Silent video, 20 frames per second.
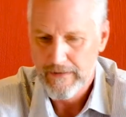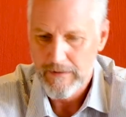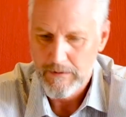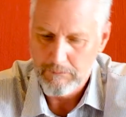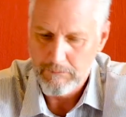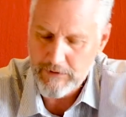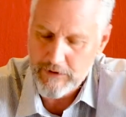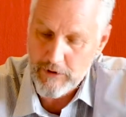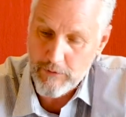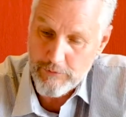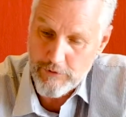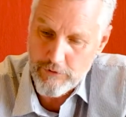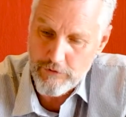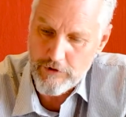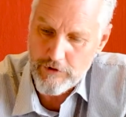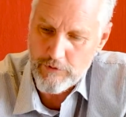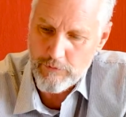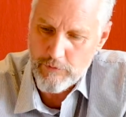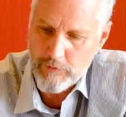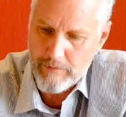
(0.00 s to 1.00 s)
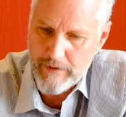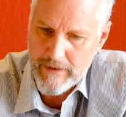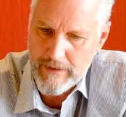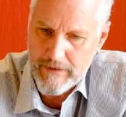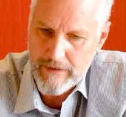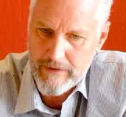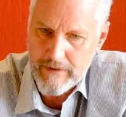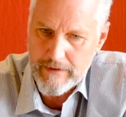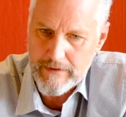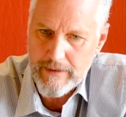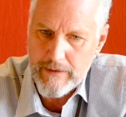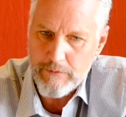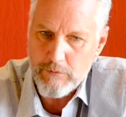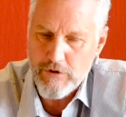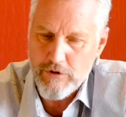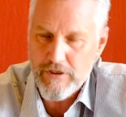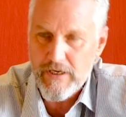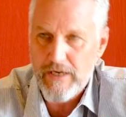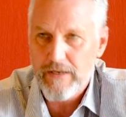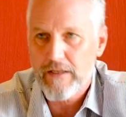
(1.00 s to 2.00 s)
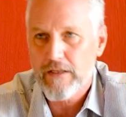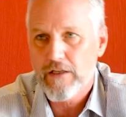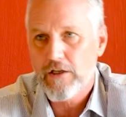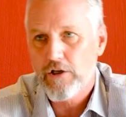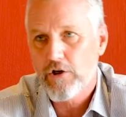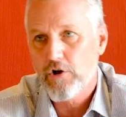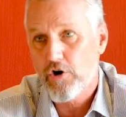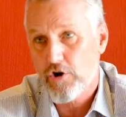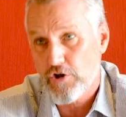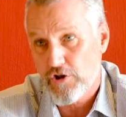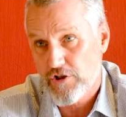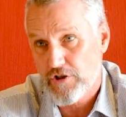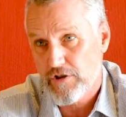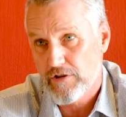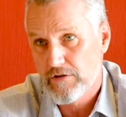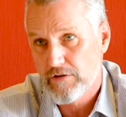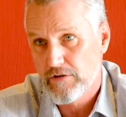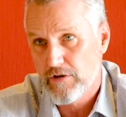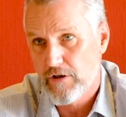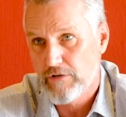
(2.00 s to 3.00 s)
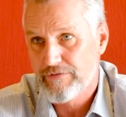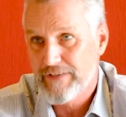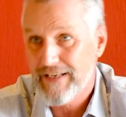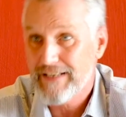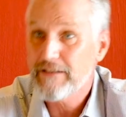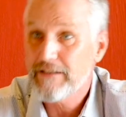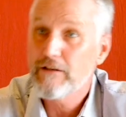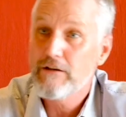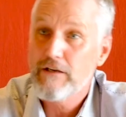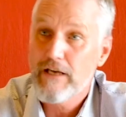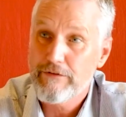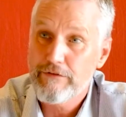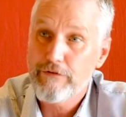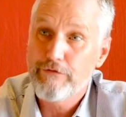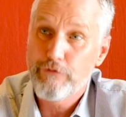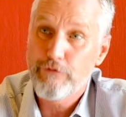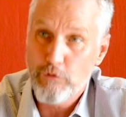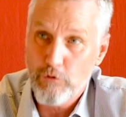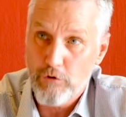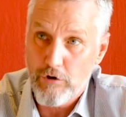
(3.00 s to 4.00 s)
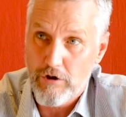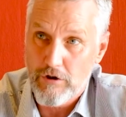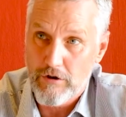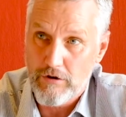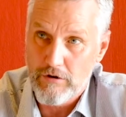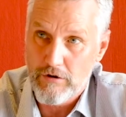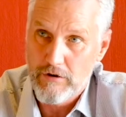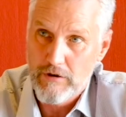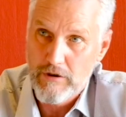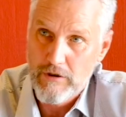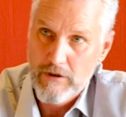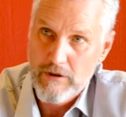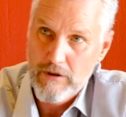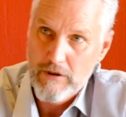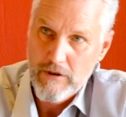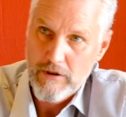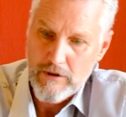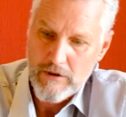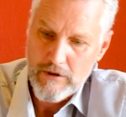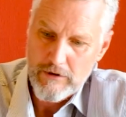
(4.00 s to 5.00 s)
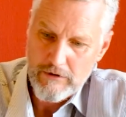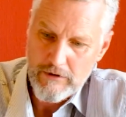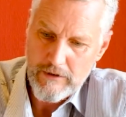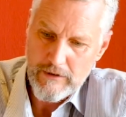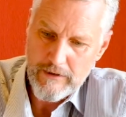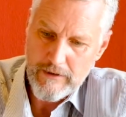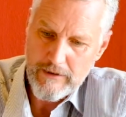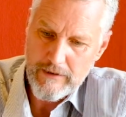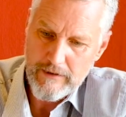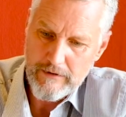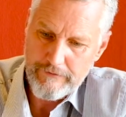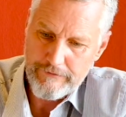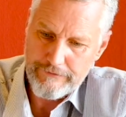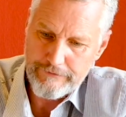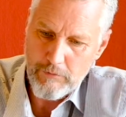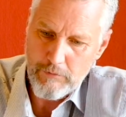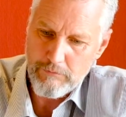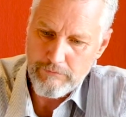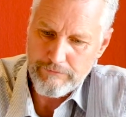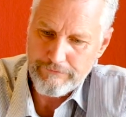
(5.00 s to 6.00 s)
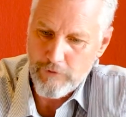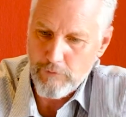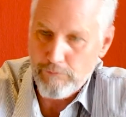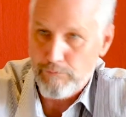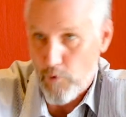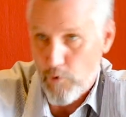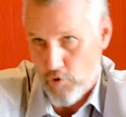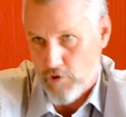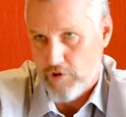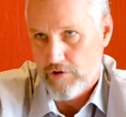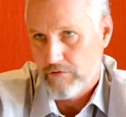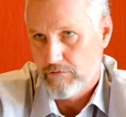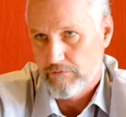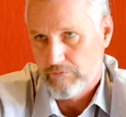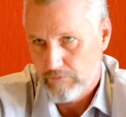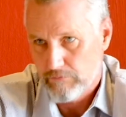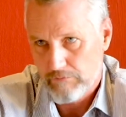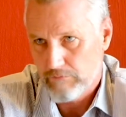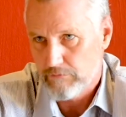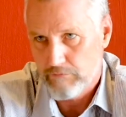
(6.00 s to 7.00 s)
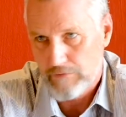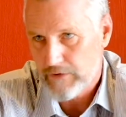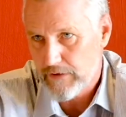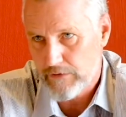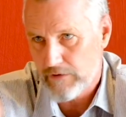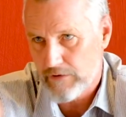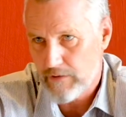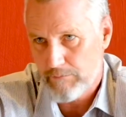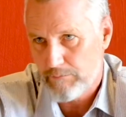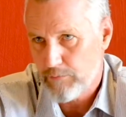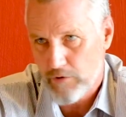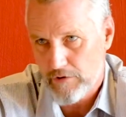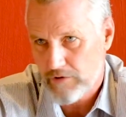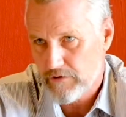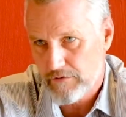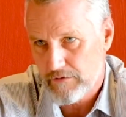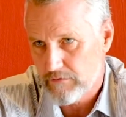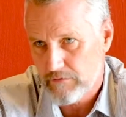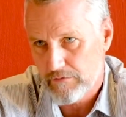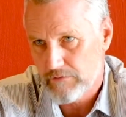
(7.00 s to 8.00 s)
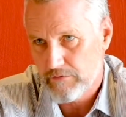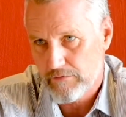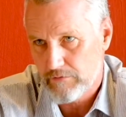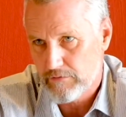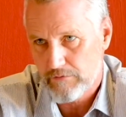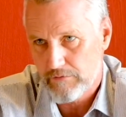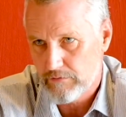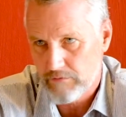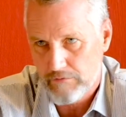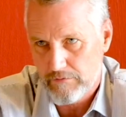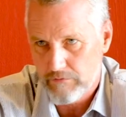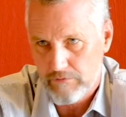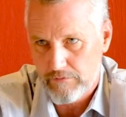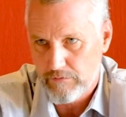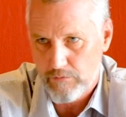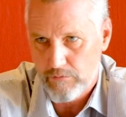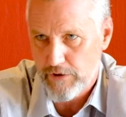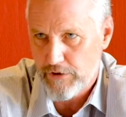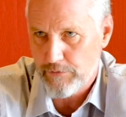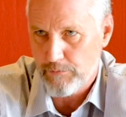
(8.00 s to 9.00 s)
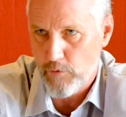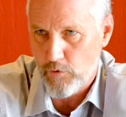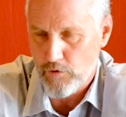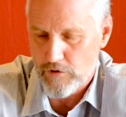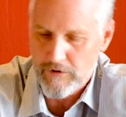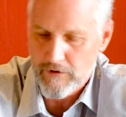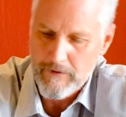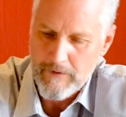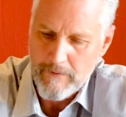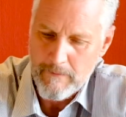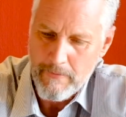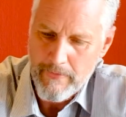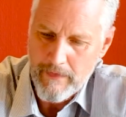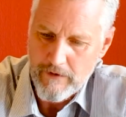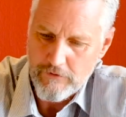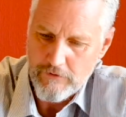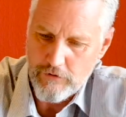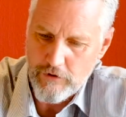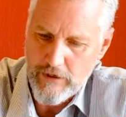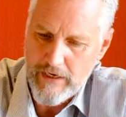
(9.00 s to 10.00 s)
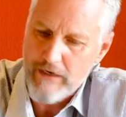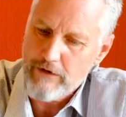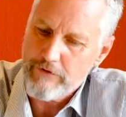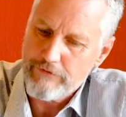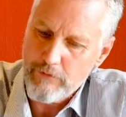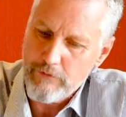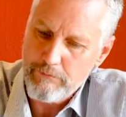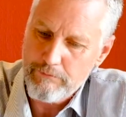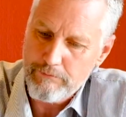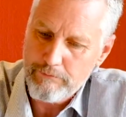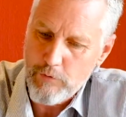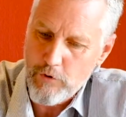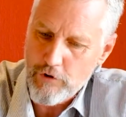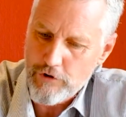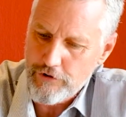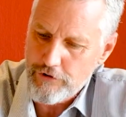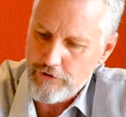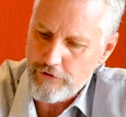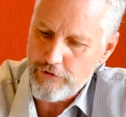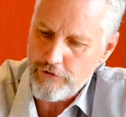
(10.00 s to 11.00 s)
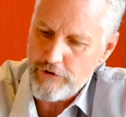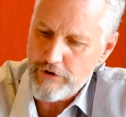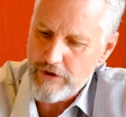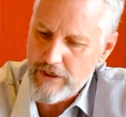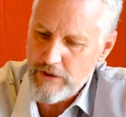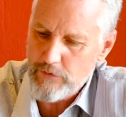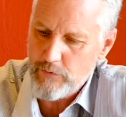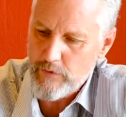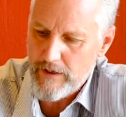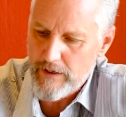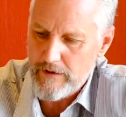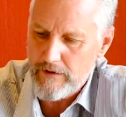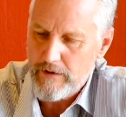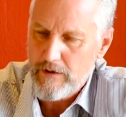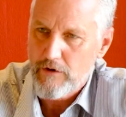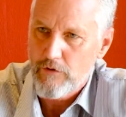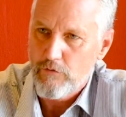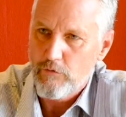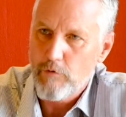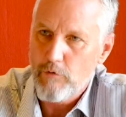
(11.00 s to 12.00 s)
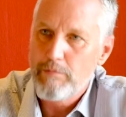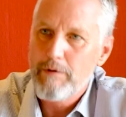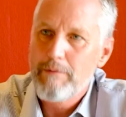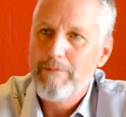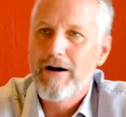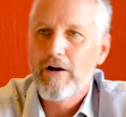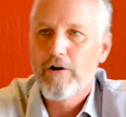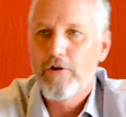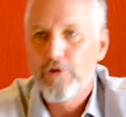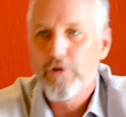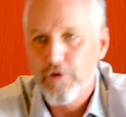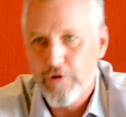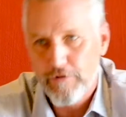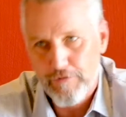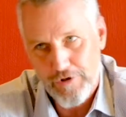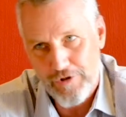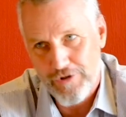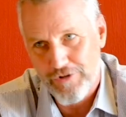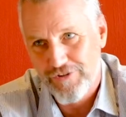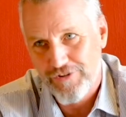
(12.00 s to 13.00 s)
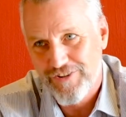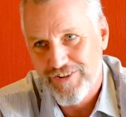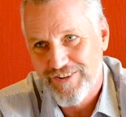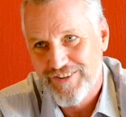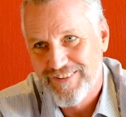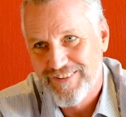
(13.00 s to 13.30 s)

But the opportunity would be there that they would say that the cost of getting the heavy fuel oil from port, Port, which port, to get it from port to Kitwe would be about a third of the cost.